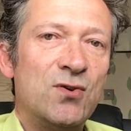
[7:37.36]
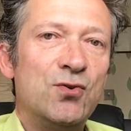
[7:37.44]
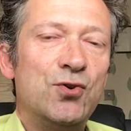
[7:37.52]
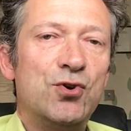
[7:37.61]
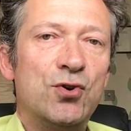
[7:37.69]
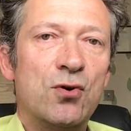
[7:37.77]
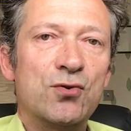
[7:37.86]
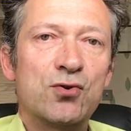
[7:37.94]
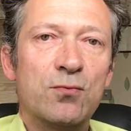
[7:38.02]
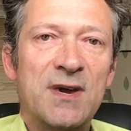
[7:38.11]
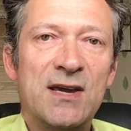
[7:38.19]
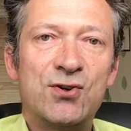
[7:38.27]
You should also
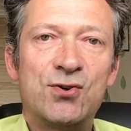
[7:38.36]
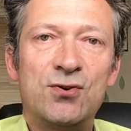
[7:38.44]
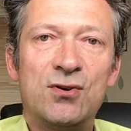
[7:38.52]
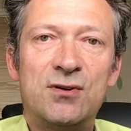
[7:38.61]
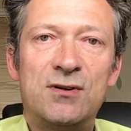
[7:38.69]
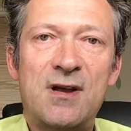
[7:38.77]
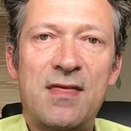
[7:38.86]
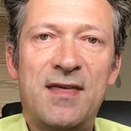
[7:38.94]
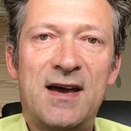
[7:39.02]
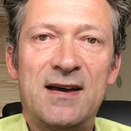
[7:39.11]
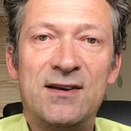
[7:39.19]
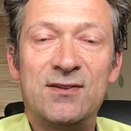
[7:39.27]
make sure
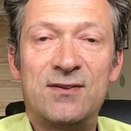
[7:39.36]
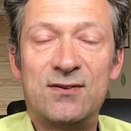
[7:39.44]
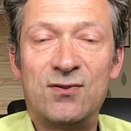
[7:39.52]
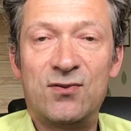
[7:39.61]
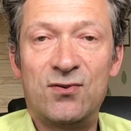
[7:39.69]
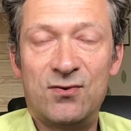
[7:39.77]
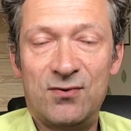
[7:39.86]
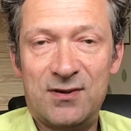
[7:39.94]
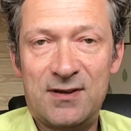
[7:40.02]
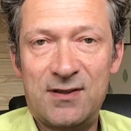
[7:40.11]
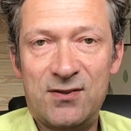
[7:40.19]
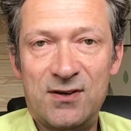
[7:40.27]
that
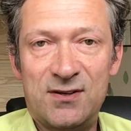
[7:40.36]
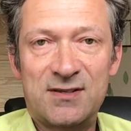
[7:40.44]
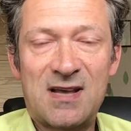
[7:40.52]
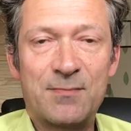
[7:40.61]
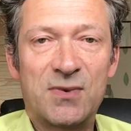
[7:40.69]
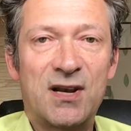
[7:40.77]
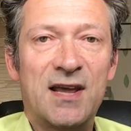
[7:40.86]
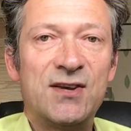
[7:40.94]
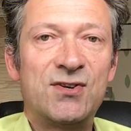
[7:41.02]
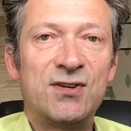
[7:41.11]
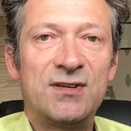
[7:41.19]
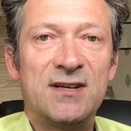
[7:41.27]
the stamp
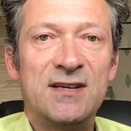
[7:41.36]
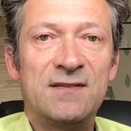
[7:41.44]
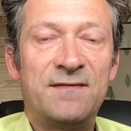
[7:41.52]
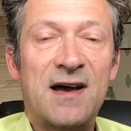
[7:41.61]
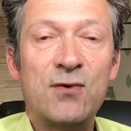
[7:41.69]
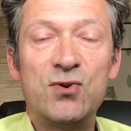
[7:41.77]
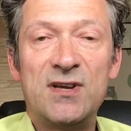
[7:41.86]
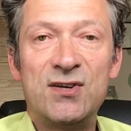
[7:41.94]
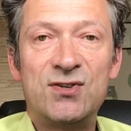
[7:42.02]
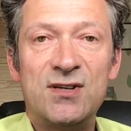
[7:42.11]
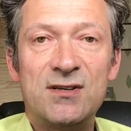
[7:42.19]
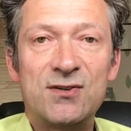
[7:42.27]
collection is valued
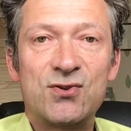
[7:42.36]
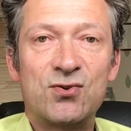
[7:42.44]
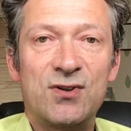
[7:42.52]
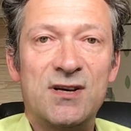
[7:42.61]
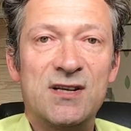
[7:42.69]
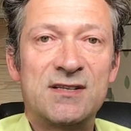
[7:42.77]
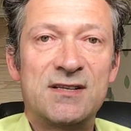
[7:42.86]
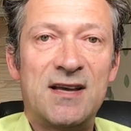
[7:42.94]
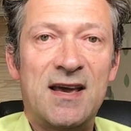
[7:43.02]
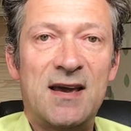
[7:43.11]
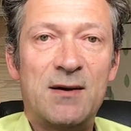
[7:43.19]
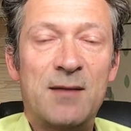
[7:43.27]
each year so that it's
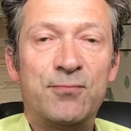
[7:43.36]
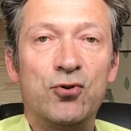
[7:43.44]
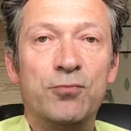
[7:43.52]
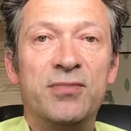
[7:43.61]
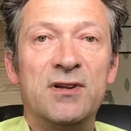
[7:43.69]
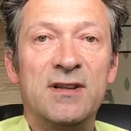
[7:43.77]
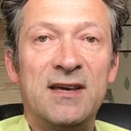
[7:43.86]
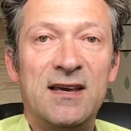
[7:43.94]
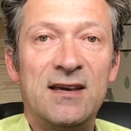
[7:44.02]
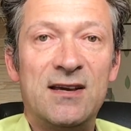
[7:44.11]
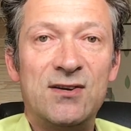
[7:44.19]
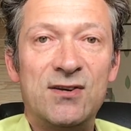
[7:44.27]

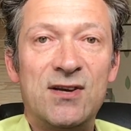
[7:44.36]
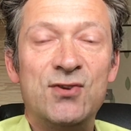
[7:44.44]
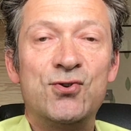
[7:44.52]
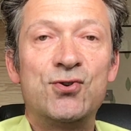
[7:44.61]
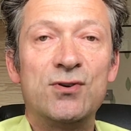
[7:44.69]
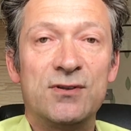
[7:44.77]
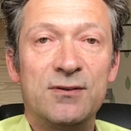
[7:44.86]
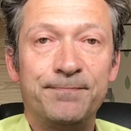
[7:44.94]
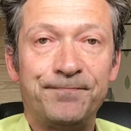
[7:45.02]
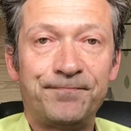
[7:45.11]
appropriately insured.